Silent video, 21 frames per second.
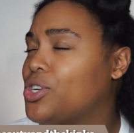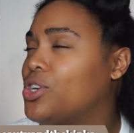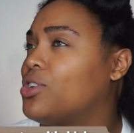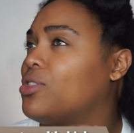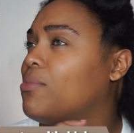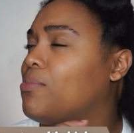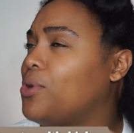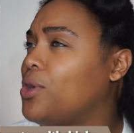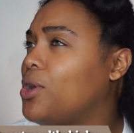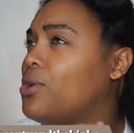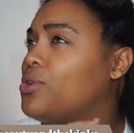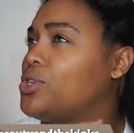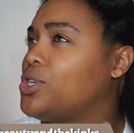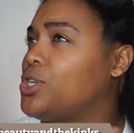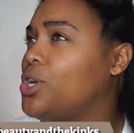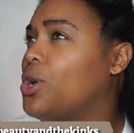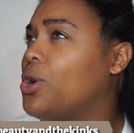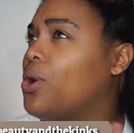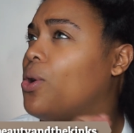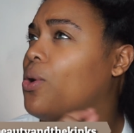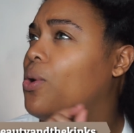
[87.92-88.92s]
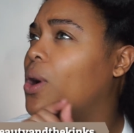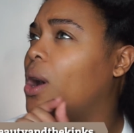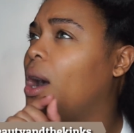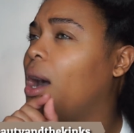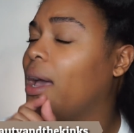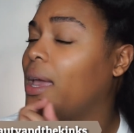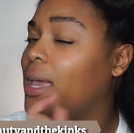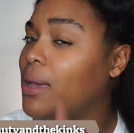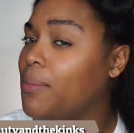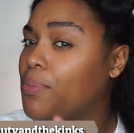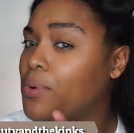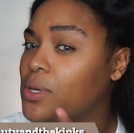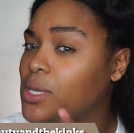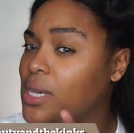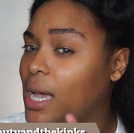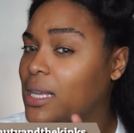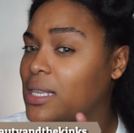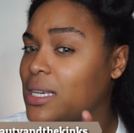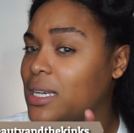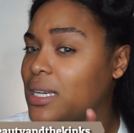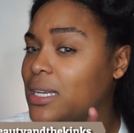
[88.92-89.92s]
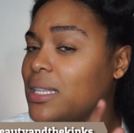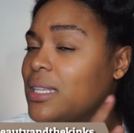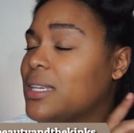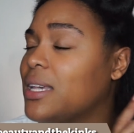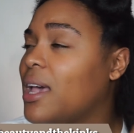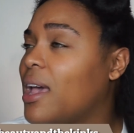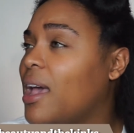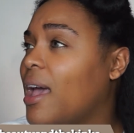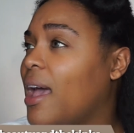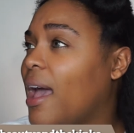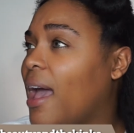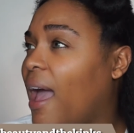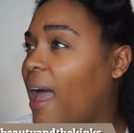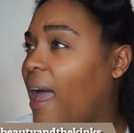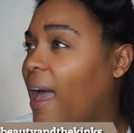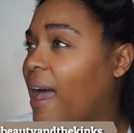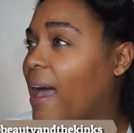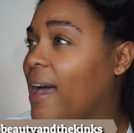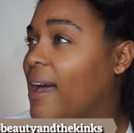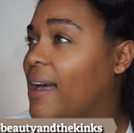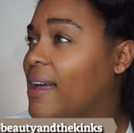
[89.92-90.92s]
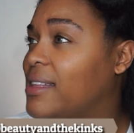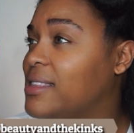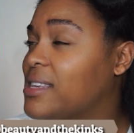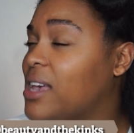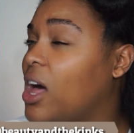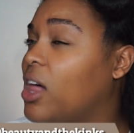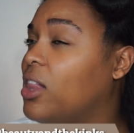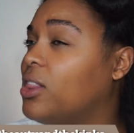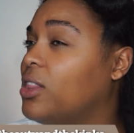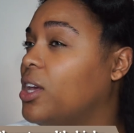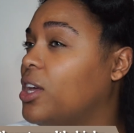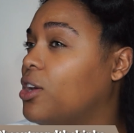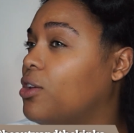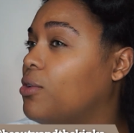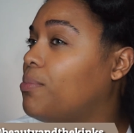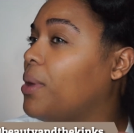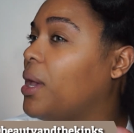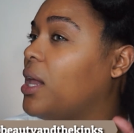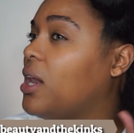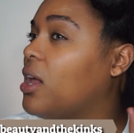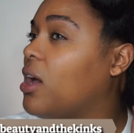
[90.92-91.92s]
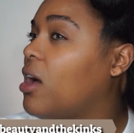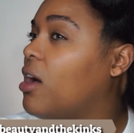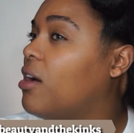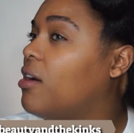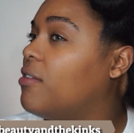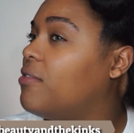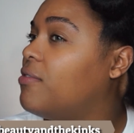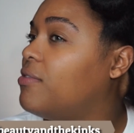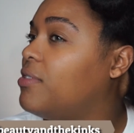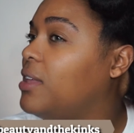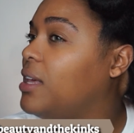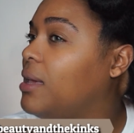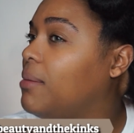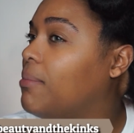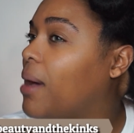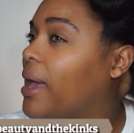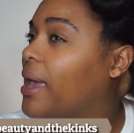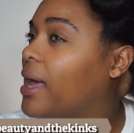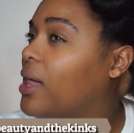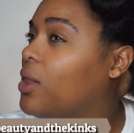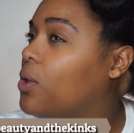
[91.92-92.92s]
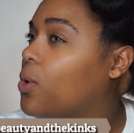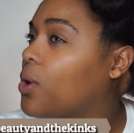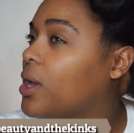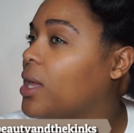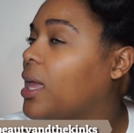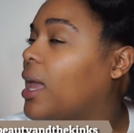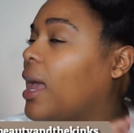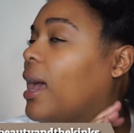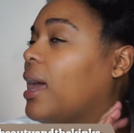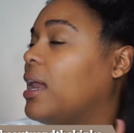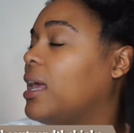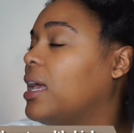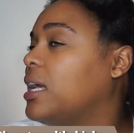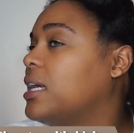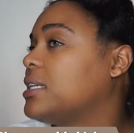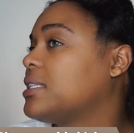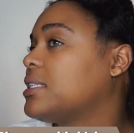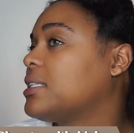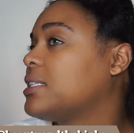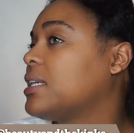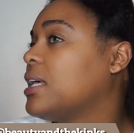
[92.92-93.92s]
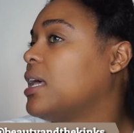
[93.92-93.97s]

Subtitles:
Briogeo heat protectant, and a little bit of the Mielle Organics